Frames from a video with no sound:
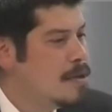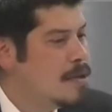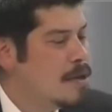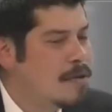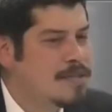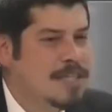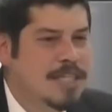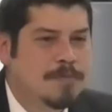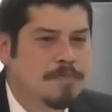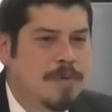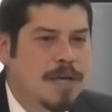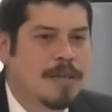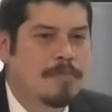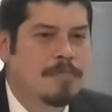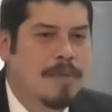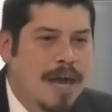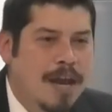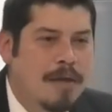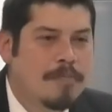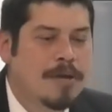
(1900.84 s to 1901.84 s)
I was expecting,
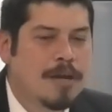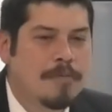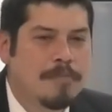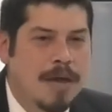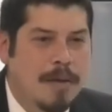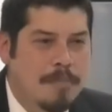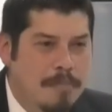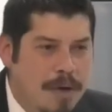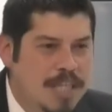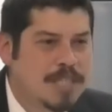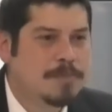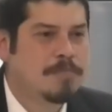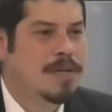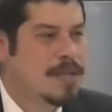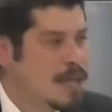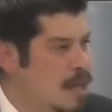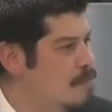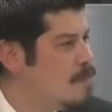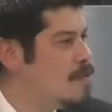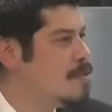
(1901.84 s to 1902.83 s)
man, I'm going to be amongst
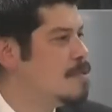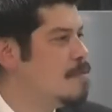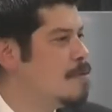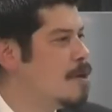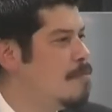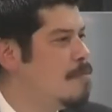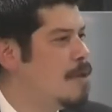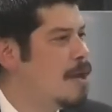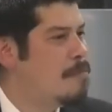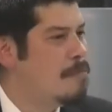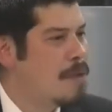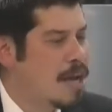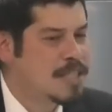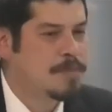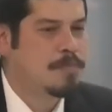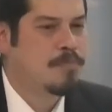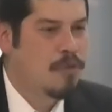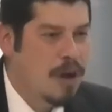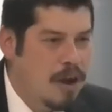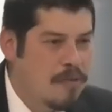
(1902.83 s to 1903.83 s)
believers. I'm going to be
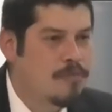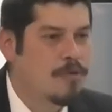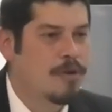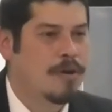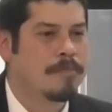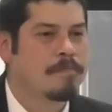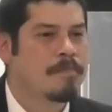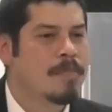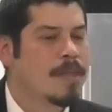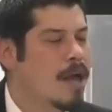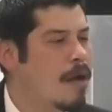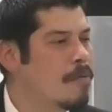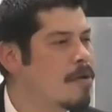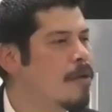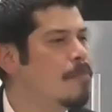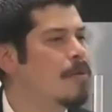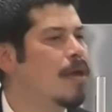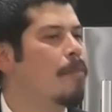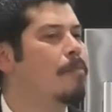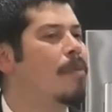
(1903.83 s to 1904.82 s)
amongst brethren. I'm
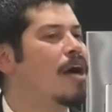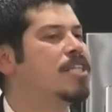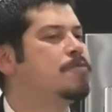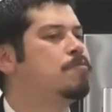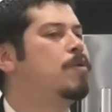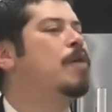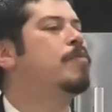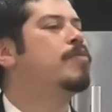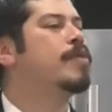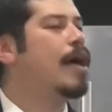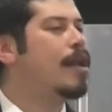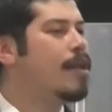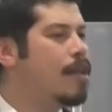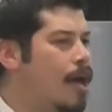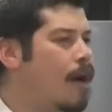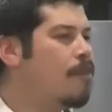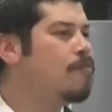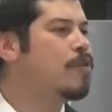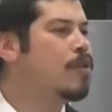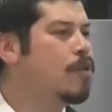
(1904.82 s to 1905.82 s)
going to be amongst people that
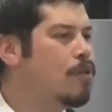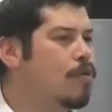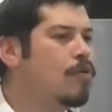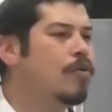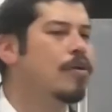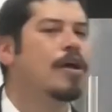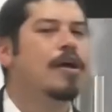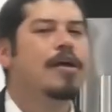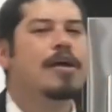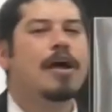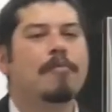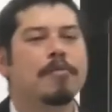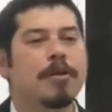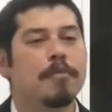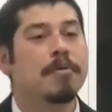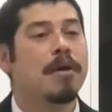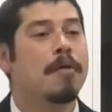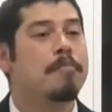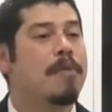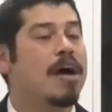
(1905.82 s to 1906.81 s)
love the Lord. I'm going
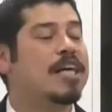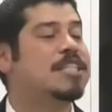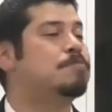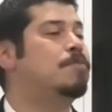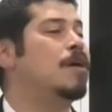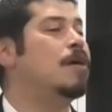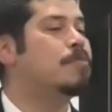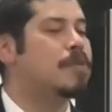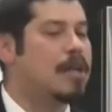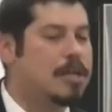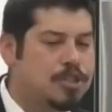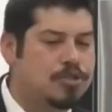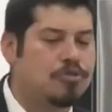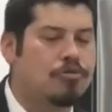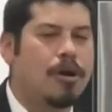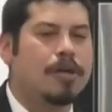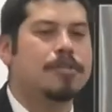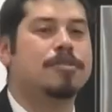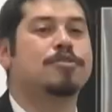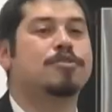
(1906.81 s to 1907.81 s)
to be amongst people that are
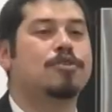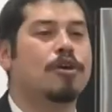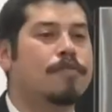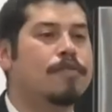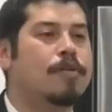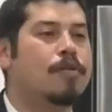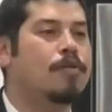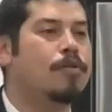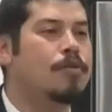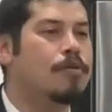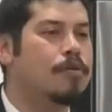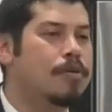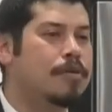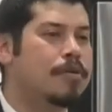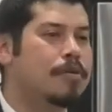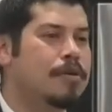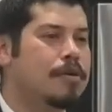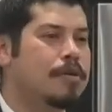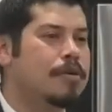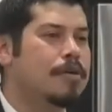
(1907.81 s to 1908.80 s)
trying to serve the
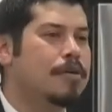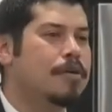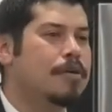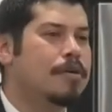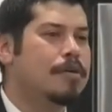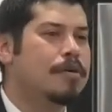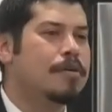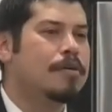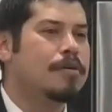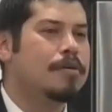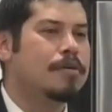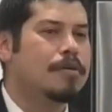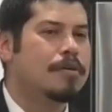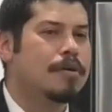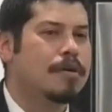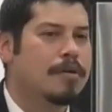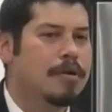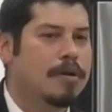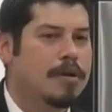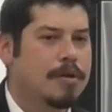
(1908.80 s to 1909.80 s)
Lord.
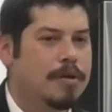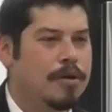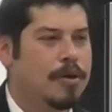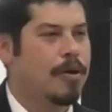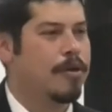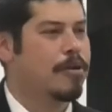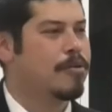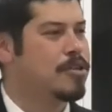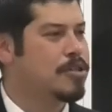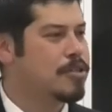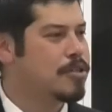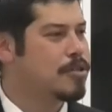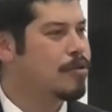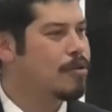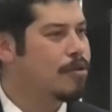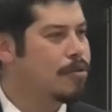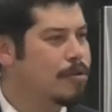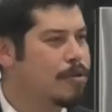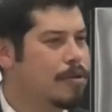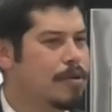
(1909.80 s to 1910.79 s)
You go to Christian
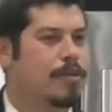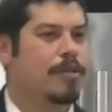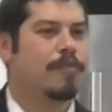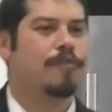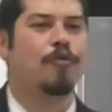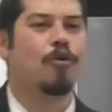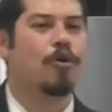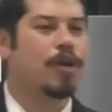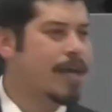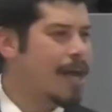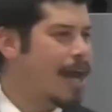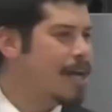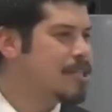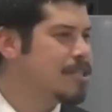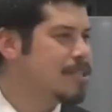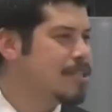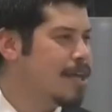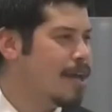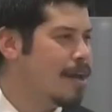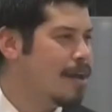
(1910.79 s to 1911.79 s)
school? The
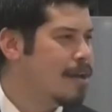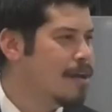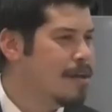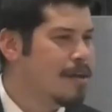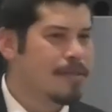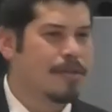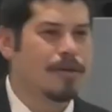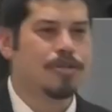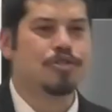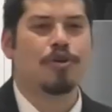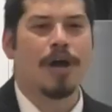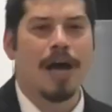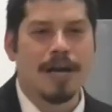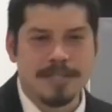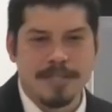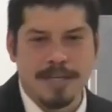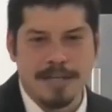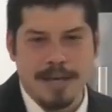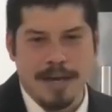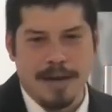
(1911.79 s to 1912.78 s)
fornication's there. The
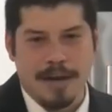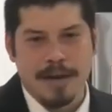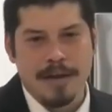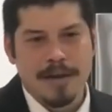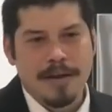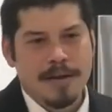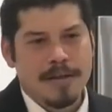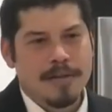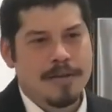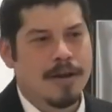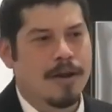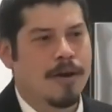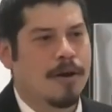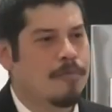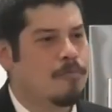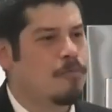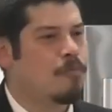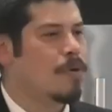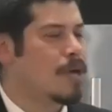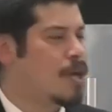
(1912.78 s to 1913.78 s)
drugs are there. You
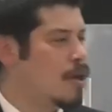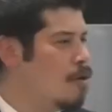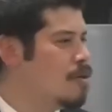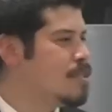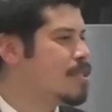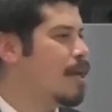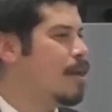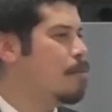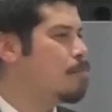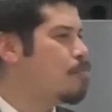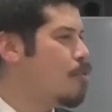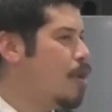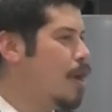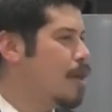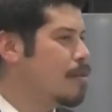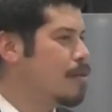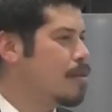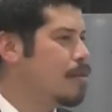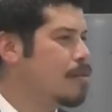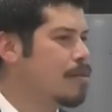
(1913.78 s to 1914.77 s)
know, girls getting
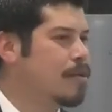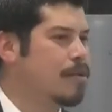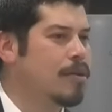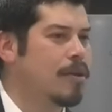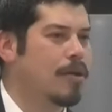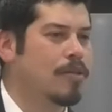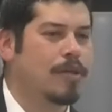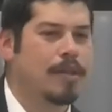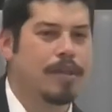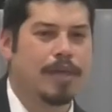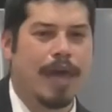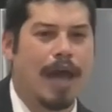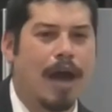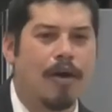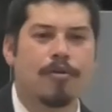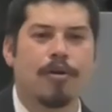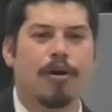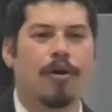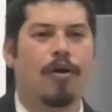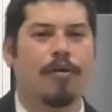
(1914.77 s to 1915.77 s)
pregnant. You know, the, the
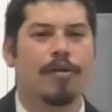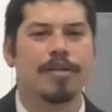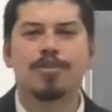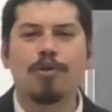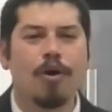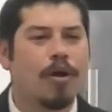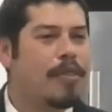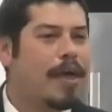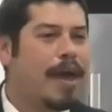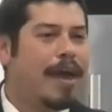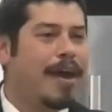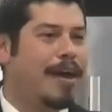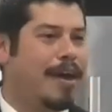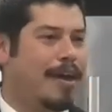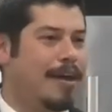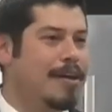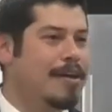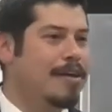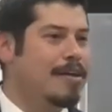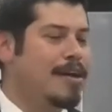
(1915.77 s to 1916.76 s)
alcohol. It's all
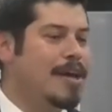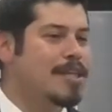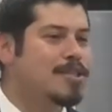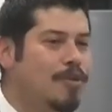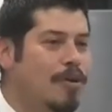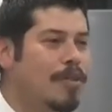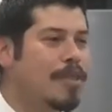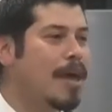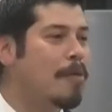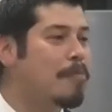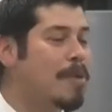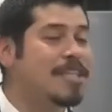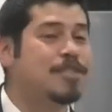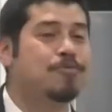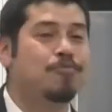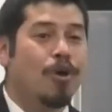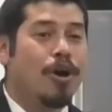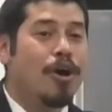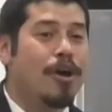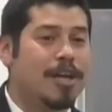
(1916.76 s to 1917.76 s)
there. It's all there, but
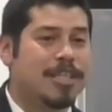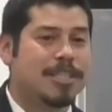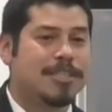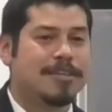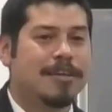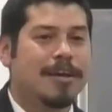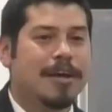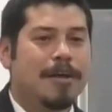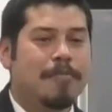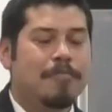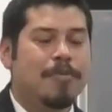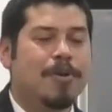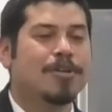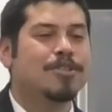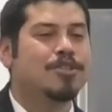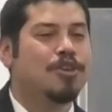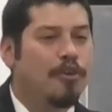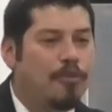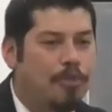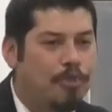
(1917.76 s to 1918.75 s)
it's worse
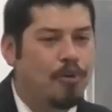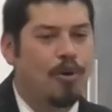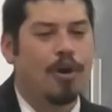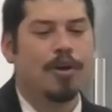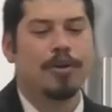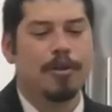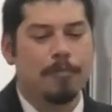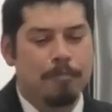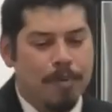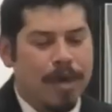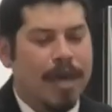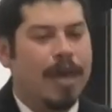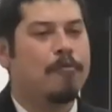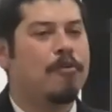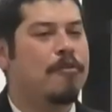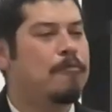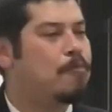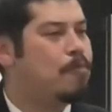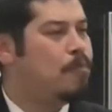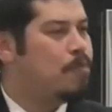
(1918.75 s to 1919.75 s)
because you thought you'd be with